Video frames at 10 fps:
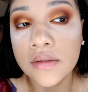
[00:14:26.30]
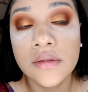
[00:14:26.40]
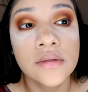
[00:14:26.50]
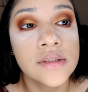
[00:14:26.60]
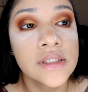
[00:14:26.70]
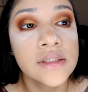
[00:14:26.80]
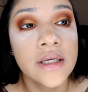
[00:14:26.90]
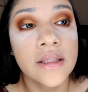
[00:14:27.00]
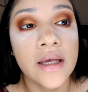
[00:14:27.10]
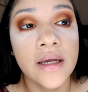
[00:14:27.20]
So just
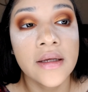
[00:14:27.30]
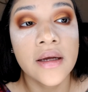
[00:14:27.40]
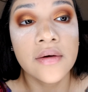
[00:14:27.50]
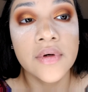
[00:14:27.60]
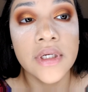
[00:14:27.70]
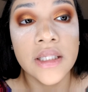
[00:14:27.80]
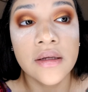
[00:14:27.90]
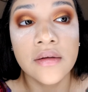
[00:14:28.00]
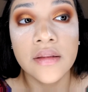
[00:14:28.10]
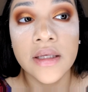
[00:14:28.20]
like that, I went a
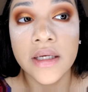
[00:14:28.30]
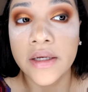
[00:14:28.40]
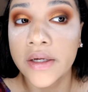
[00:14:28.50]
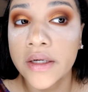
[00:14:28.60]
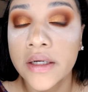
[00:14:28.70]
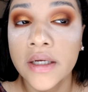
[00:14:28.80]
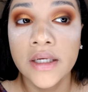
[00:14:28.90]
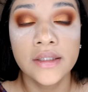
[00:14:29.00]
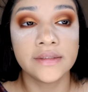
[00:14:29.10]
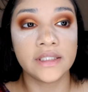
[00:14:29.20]
little thicker
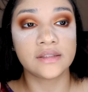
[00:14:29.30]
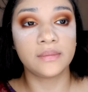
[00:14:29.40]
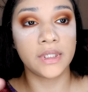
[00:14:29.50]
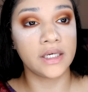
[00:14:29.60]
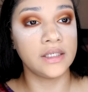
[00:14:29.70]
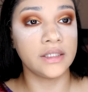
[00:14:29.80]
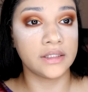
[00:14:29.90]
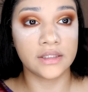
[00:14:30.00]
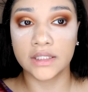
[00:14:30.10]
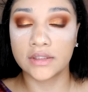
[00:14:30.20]
just
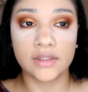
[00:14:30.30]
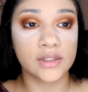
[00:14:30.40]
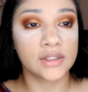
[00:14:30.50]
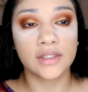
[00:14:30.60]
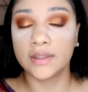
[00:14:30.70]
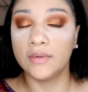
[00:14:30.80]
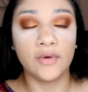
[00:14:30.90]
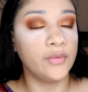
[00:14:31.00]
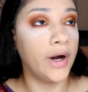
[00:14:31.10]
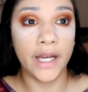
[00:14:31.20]
because
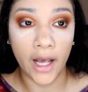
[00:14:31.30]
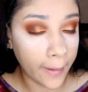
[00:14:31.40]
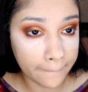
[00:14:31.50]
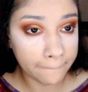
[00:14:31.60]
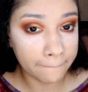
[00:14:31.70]
why not?